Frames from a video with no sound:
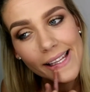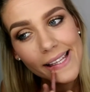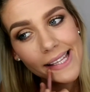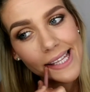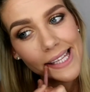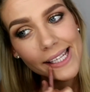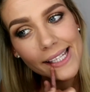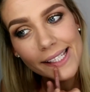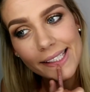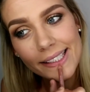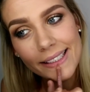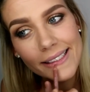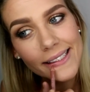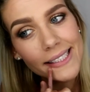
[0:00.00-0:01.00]
This
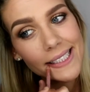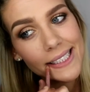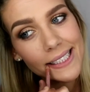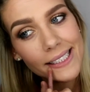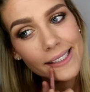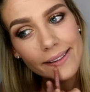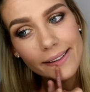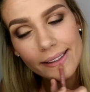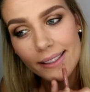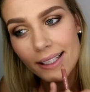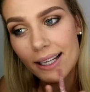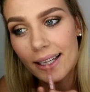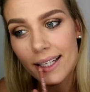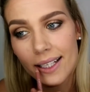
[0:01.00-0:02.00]
lip
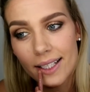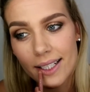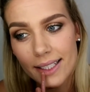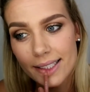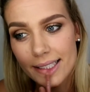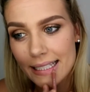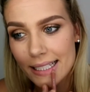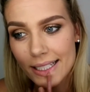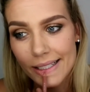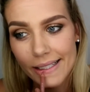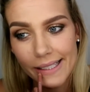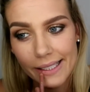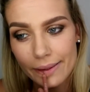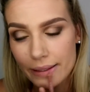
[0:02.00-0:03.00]
liner is
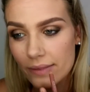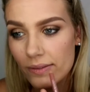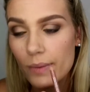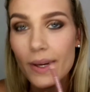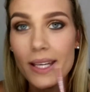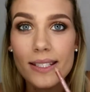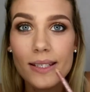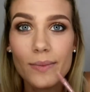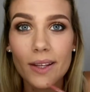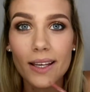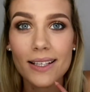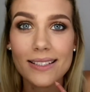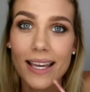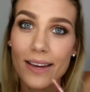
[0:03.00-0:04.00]
actually one of the best lip
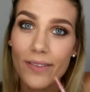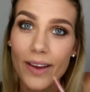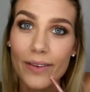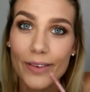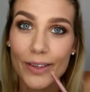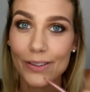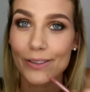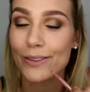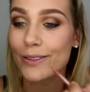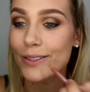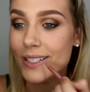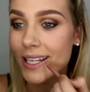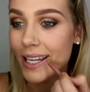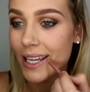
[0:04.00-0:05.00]
liners I have ever used.
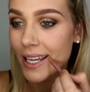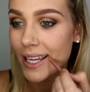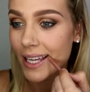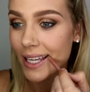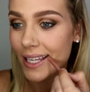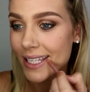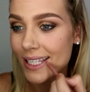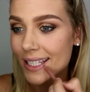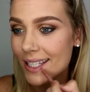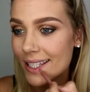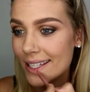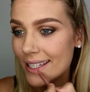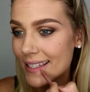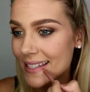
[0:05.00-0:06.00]

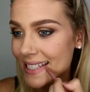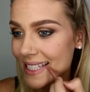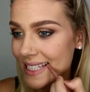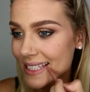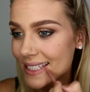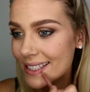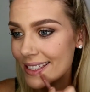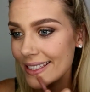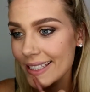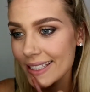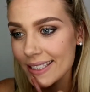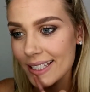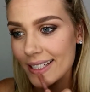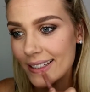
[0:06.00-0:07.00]
It is
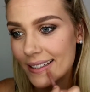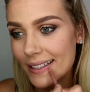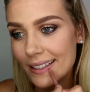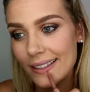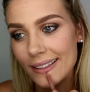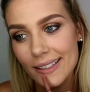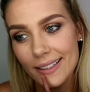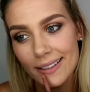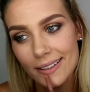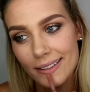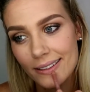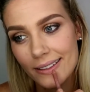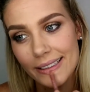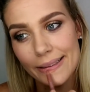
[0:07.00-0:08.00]
like
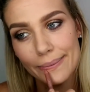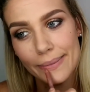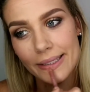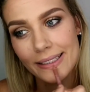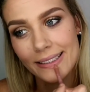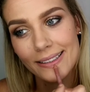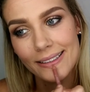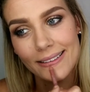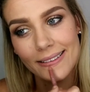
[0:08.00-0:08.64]
creamy.